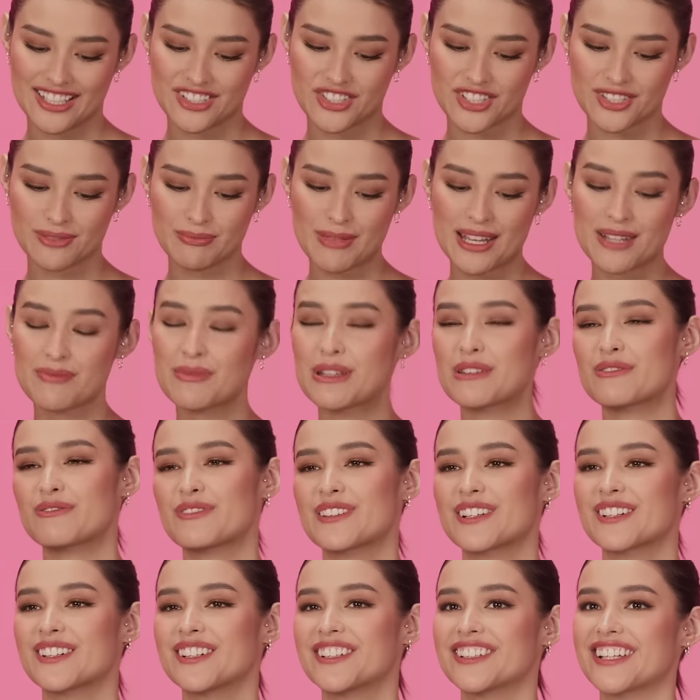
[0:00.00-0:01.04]
it just made me
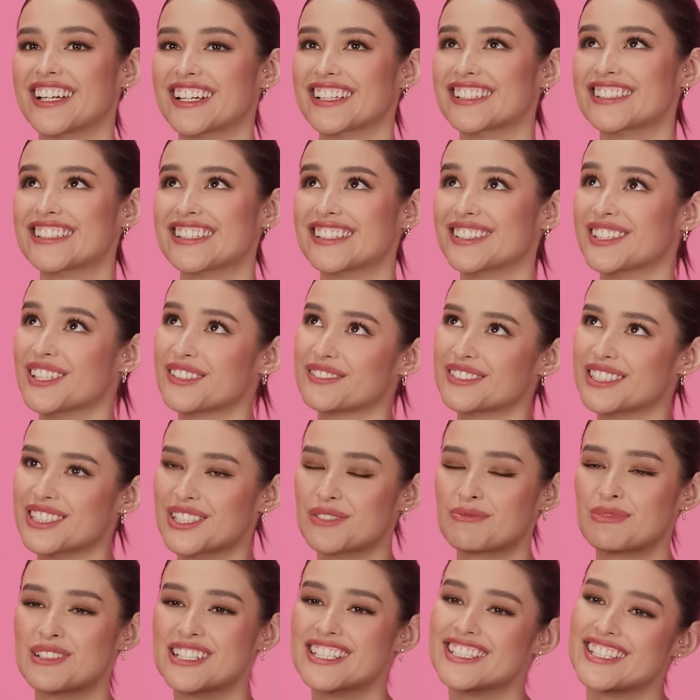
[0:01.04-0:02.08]
feel like she loved and
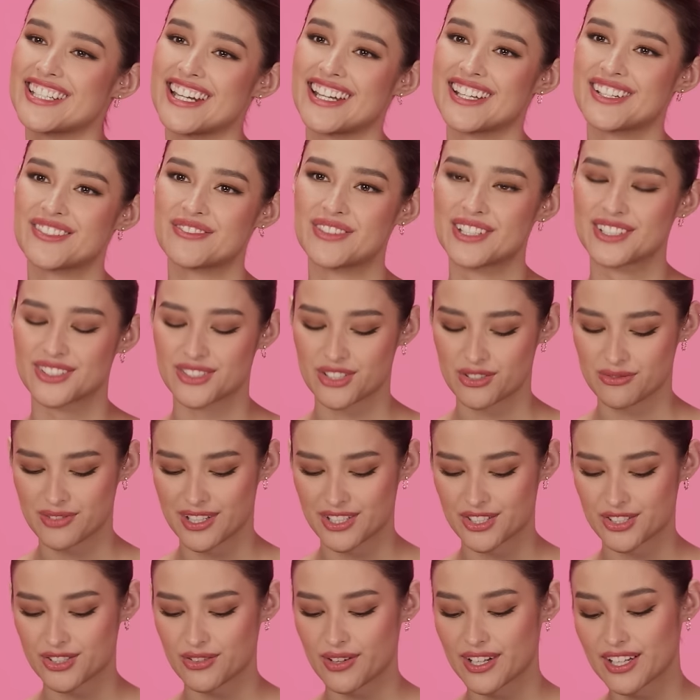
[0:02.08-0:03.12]
appreciated me so
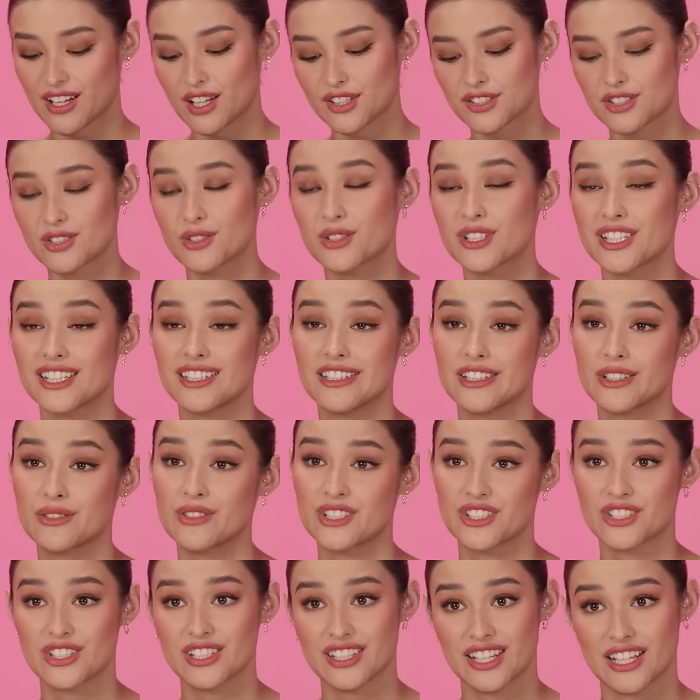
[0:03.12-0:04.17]
much. So I got so kilig
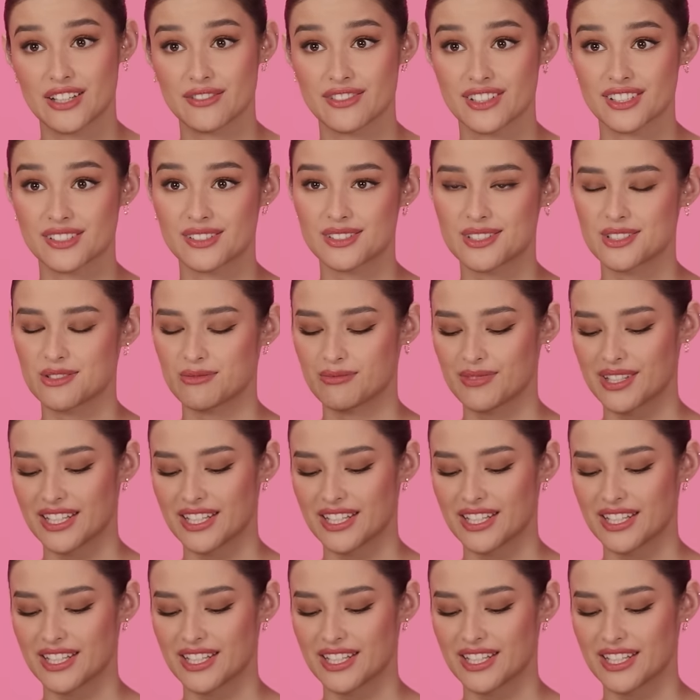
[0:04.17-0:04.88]
when she gave this to